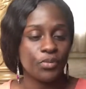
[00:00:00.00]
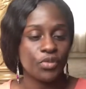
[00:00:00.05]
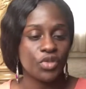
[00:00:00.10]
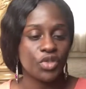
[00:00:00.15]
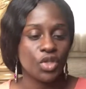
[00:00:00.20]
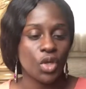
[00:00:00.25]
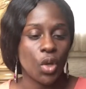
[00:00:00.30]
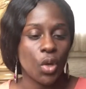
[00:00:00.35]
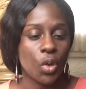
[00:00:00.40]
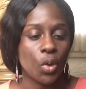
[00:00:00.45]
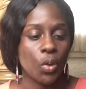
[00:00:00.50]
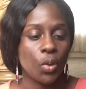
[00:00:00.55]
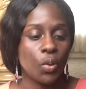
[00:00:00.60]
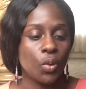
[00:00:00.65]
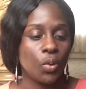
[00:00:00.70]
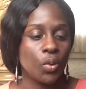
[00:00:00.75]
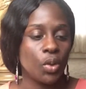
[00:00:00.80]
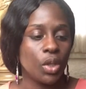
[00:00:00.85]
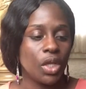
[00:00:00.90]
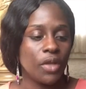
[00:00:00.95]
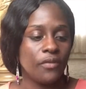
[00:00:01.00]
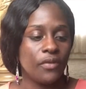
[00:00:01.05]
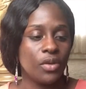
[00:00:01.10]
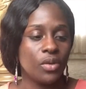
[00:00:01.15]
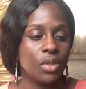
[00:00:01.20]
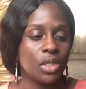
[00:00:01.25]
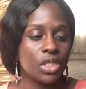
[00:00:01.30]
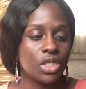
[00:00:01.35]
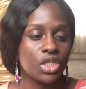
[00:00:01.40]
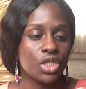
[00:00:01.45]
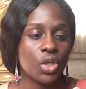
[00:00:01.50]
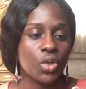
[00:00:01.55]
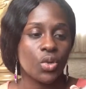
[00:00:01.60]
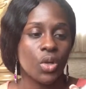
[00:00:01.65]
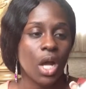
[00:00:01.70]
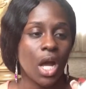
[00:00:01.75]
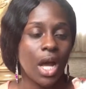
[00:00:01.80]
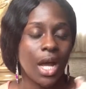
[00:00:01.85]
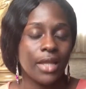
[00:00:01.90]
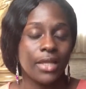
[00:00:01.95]
So if you can show
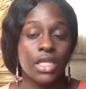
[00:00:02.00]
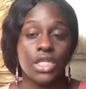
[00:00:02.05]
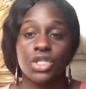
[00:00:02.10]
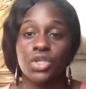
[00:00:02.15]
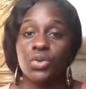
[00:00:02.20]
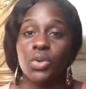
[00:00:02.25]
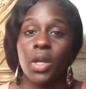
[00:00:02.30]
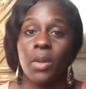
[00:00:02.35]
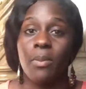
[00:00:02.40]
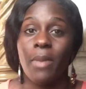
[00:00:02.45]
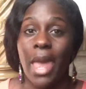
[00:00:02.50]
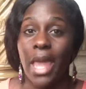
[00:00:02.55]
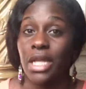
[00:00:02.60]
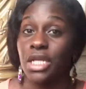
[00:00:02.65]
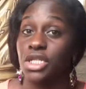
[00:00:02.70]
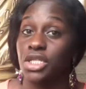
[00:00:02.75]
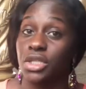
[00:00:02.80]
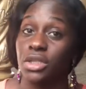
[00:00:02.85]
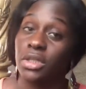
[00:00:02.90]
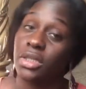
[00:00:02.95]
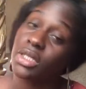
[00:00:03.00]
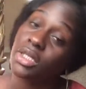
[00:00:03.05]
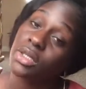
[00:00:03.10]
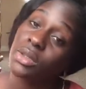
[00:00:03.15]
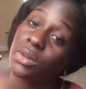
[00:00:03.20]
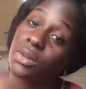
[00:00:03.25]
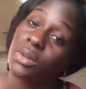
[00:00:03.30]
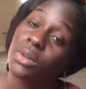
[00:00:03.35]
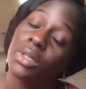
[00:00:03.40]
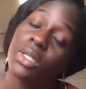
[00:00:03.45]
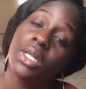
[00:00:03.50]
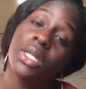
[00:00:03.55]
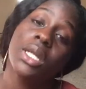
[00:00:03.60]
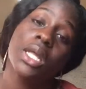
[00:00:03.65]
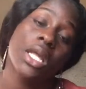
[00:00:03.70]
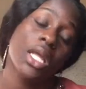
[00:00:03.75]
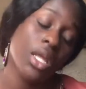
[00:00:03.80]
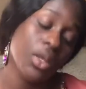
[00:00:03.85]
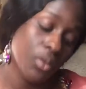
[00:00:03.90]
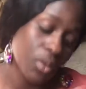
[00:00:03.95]
God that you can manage the little,
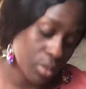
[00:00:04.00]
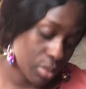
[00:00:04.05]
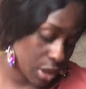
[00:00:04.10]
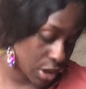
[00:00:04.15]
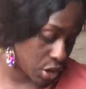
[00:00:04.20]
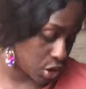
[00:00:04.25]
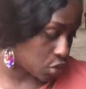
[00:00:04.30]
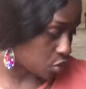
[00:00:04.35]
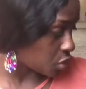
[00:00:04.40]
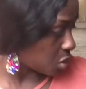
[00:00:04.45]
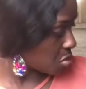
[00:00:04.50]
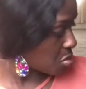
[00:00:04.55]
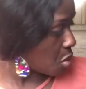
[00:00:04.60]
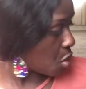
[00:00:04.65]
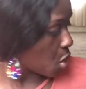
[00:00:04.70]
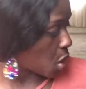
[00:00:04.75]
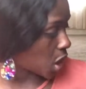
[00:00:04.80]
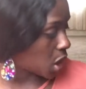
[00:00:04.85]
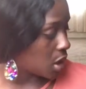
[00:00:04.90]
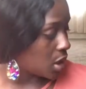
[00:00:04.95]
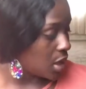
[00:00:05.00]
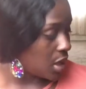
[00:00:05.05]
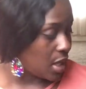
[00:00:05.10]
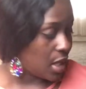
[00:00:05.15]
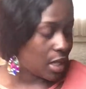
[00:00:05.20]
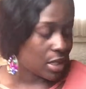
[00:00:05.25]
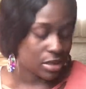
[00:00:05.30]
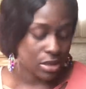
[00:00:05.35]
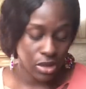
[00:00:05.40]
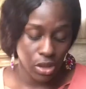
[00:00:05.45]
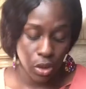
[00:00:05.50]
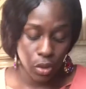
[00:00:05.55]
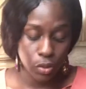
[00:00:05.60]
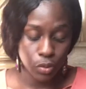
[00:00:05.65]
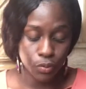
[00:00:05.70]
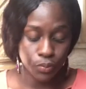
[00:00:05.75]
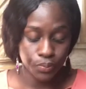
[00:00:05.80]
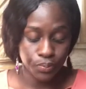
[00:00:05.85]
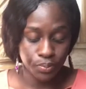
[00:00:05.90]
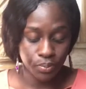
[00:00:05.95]
he will bless you with more.
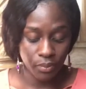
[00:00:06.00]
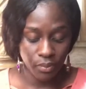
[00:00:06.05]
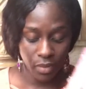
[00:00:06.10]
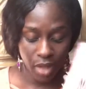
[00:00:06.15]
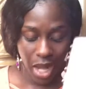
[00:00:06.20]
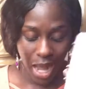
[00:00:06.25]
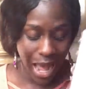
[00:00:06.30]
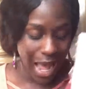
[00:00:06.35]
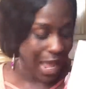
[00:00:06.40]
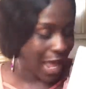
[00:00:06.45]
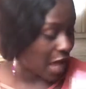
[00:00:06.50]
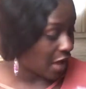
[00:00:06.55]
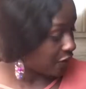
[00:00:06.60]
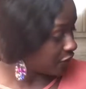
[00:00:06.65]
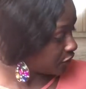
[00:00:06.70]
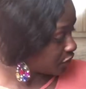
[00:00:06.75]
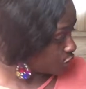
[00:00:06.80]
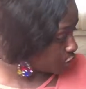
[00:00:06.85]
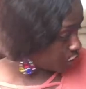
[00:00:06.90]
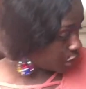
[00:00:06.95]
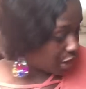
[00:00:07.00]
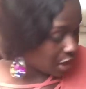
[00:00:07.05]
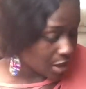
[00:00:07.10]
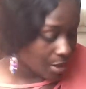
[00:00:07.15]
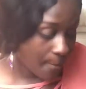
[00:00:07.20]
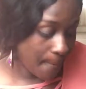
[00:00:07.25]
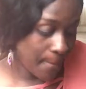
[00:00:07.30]
So I have 3